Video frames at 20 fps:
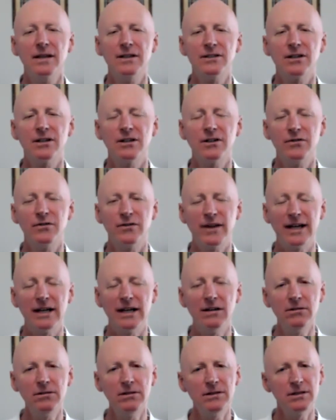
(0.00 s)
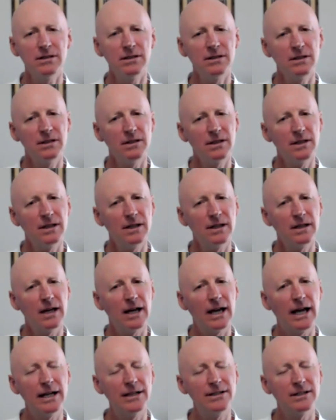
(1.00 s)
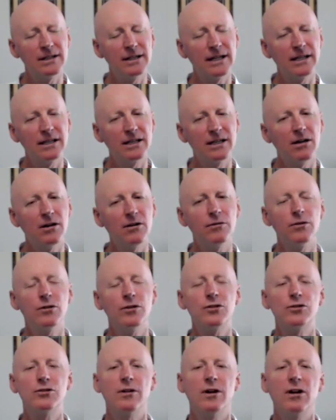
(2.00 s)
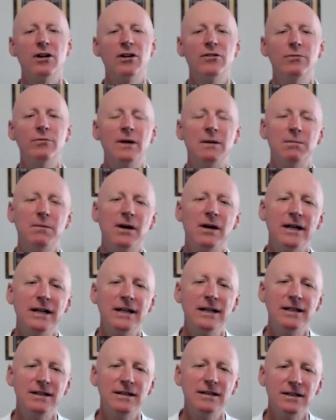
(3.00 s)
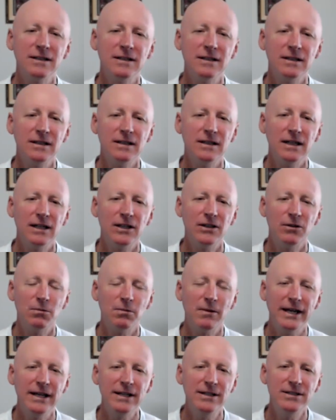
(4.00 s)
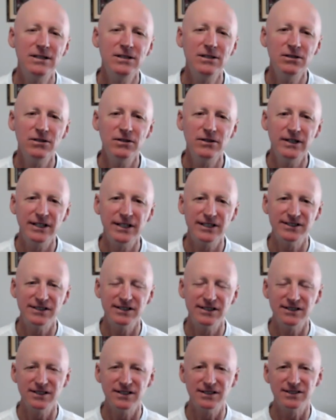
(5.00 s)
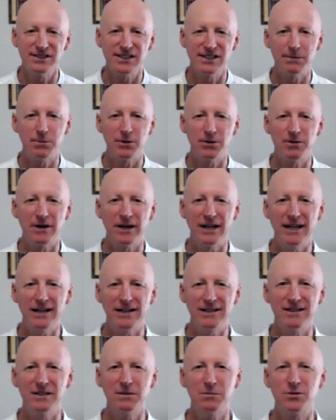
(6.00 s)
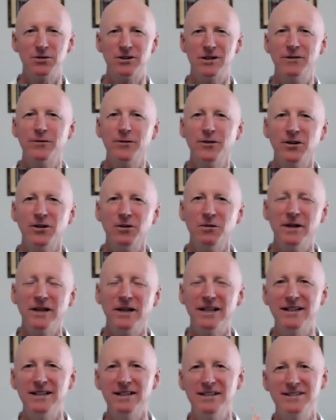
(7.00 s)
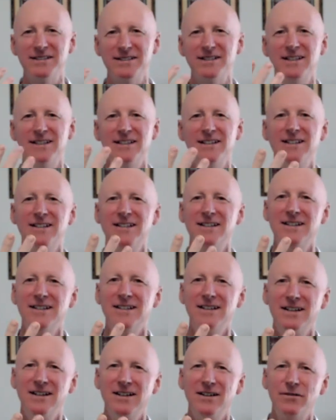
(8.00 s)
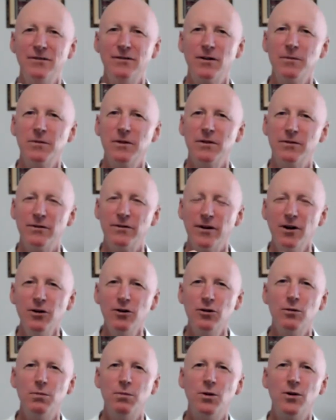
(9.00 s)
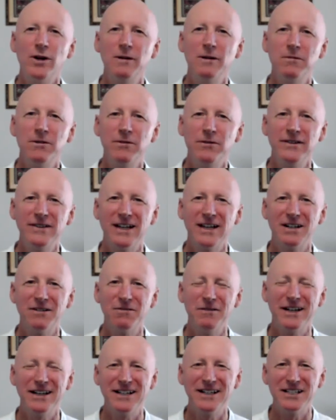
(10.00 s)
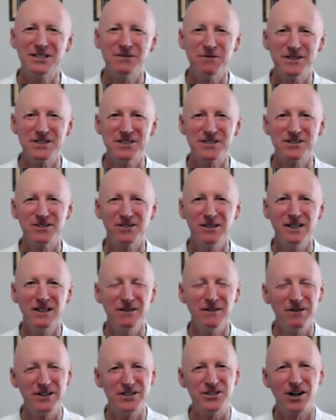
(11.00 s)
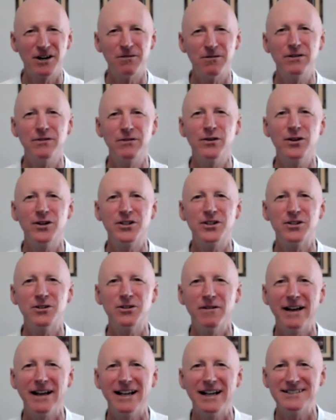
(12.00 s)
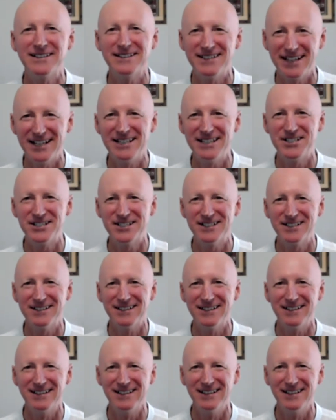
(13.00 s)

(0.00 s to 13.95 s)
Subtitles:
So I found I had to let go of control of my mind. And the way to do this is to separate peripheral awareness from the focal point within that awareness, which I refer to as attention.